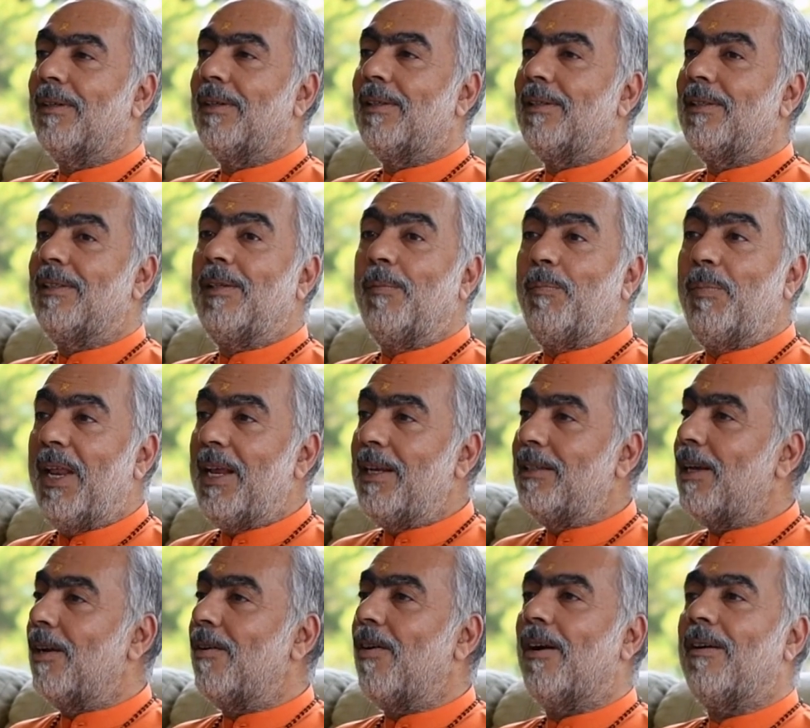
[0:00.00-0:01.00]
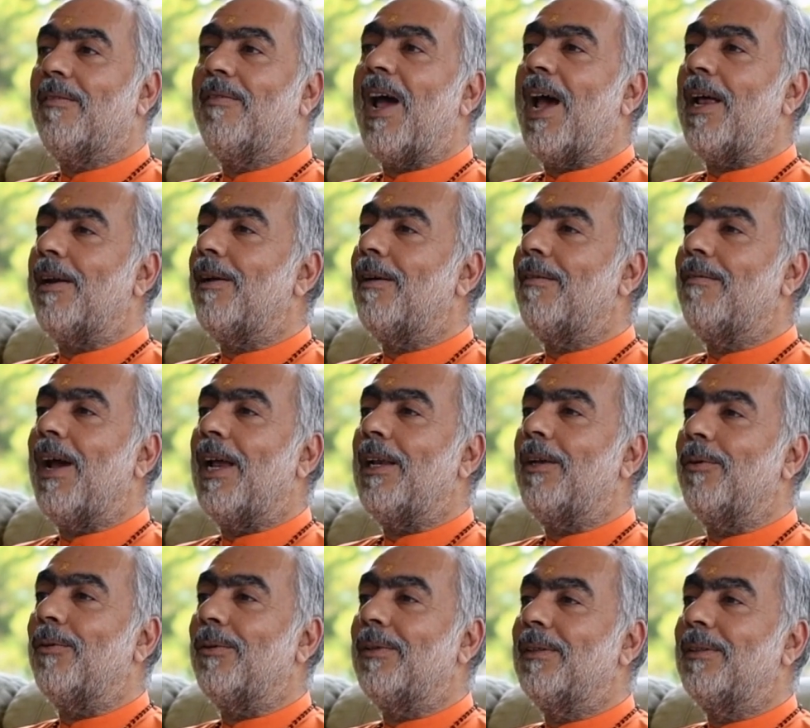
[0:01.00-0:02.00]
Siblings are not
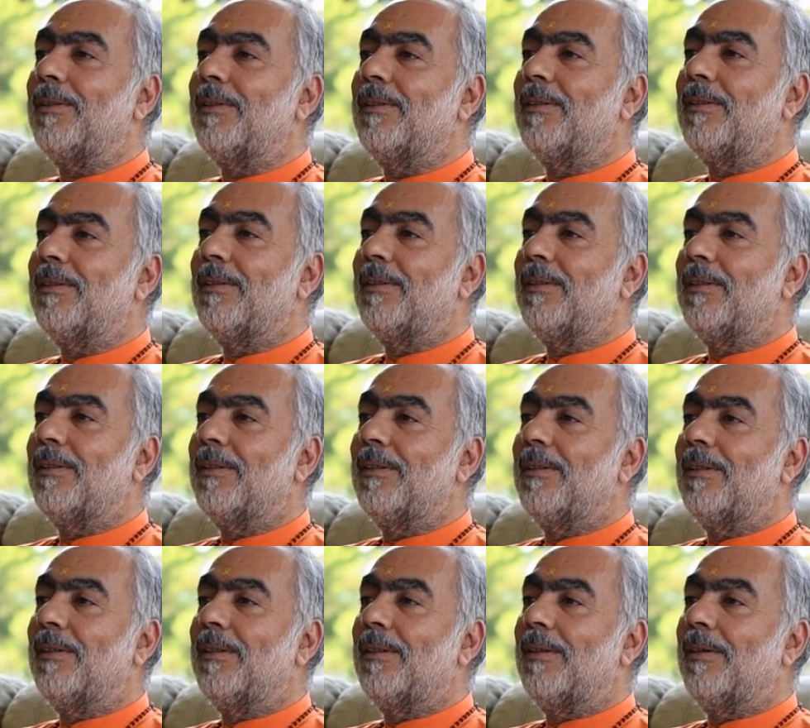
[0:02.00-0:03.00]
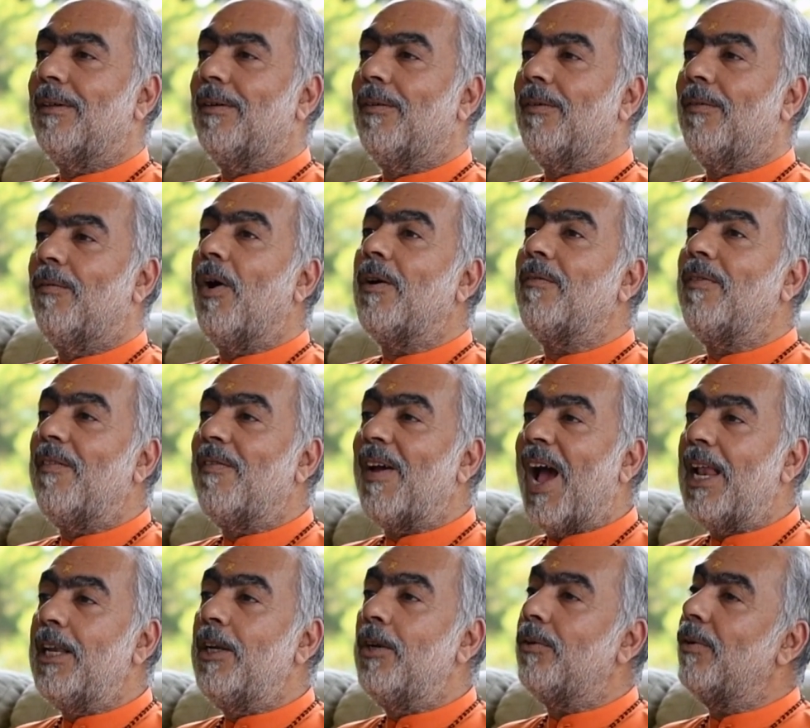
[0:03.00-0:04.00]
valued. What we
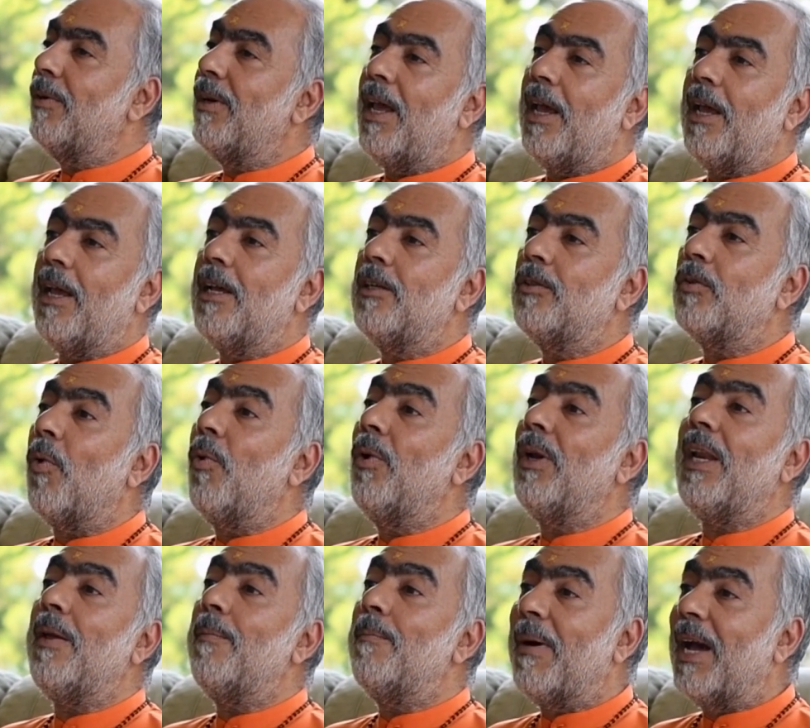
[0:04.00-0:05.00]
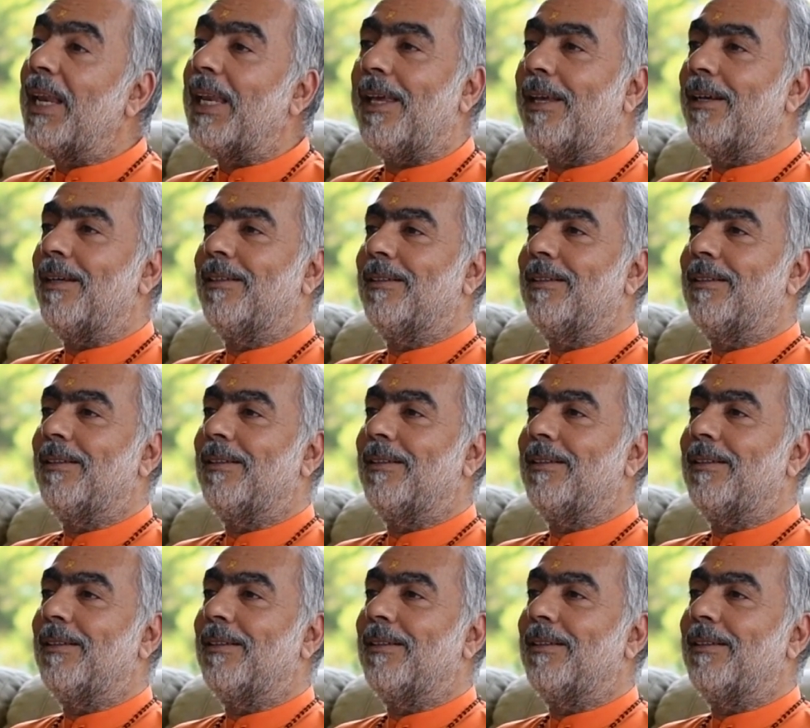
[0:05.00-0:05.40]
value today is only money.